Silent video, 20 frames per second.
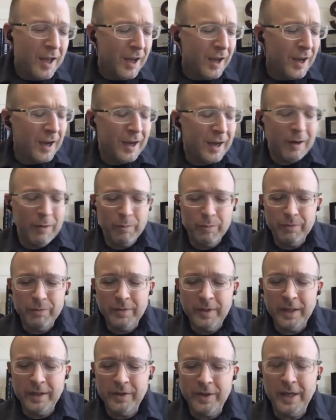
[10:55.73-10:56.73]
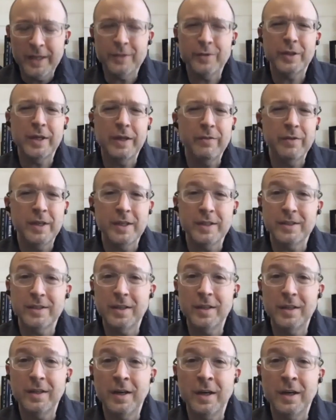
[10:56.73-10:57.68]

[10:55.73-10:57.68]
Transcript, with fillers: Um, th- thanks for giving us a,